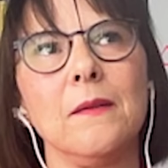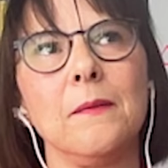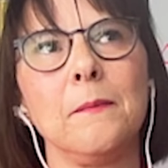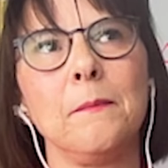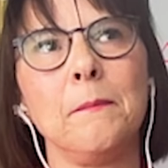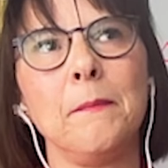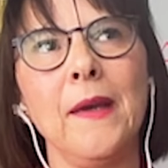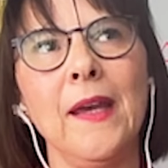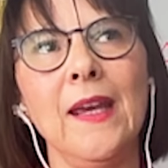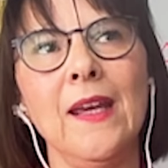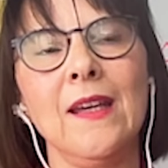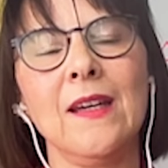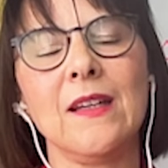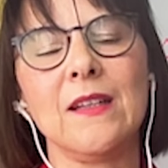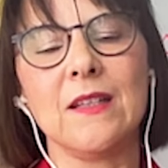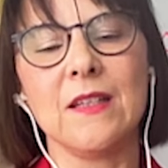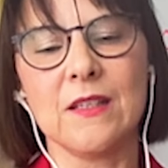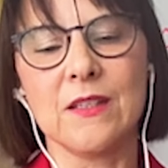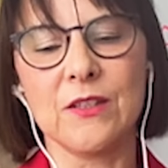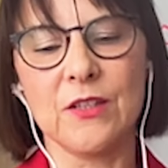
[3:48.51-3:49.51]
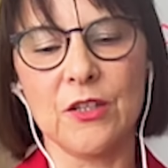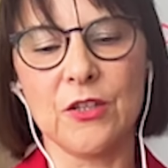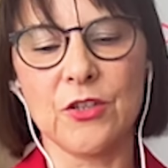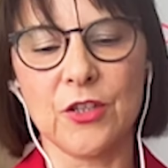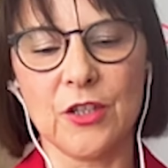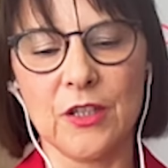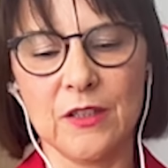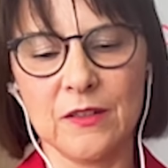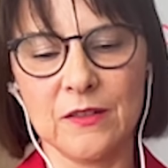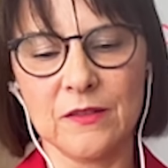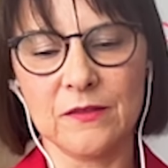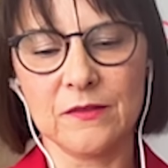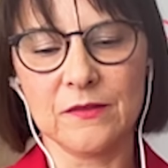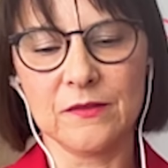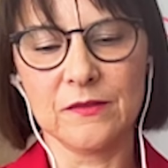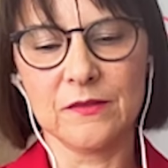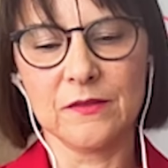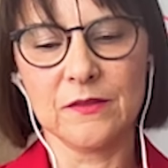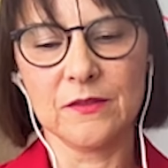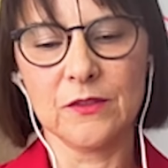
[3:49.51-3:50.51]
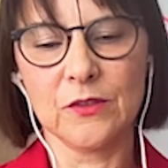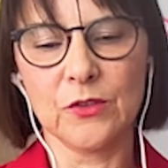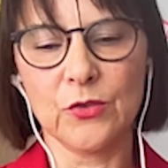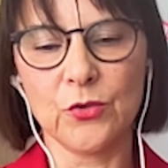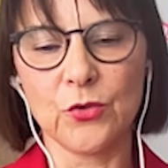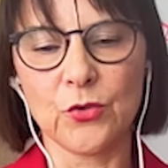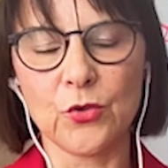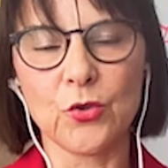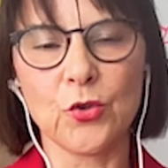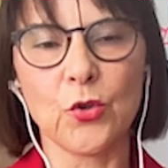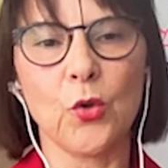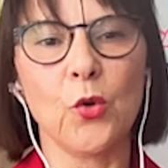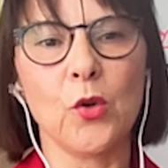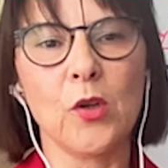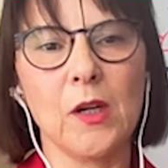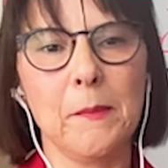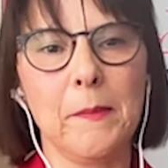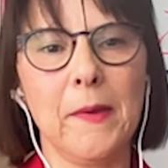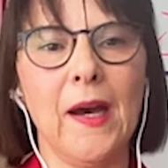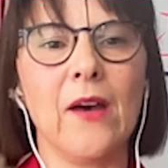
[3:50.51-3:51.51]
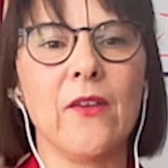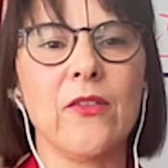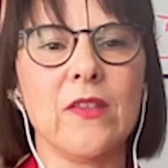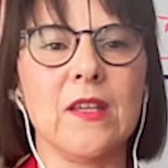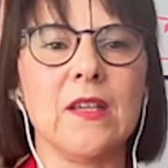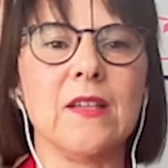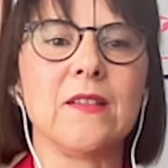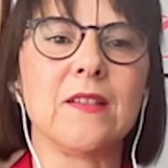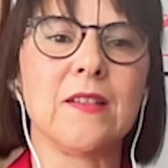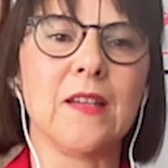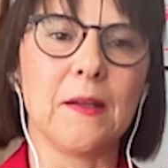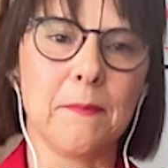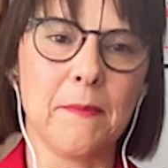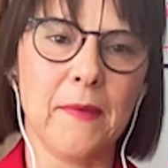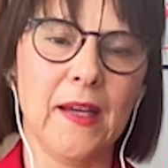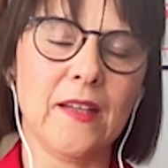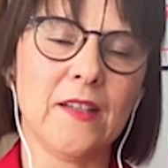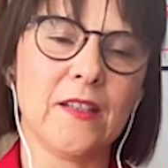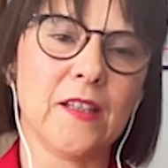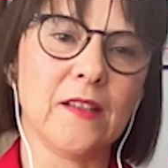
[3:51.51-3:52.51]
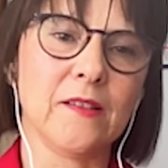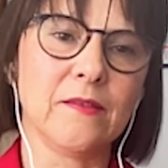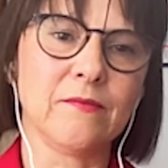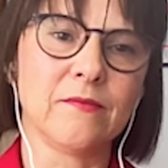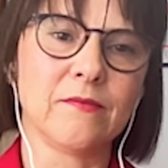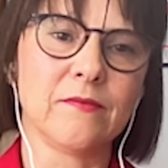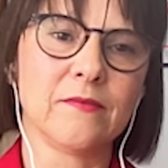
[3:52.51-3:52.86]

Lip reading: make a decision to talk about things that matter